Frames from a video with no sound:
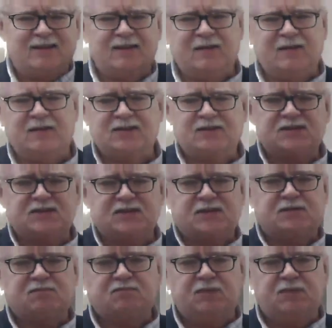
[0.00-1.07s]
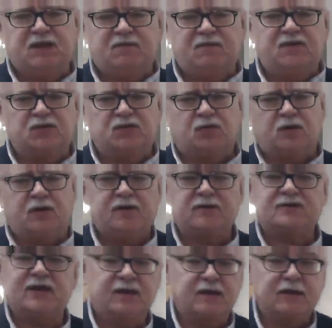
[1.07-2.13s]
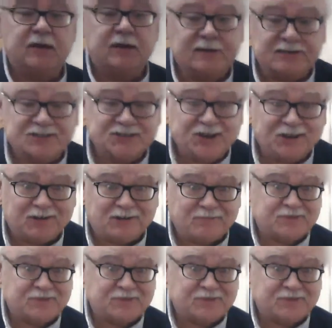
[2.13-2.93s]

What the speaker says: this inventory that's hanging on the shelf.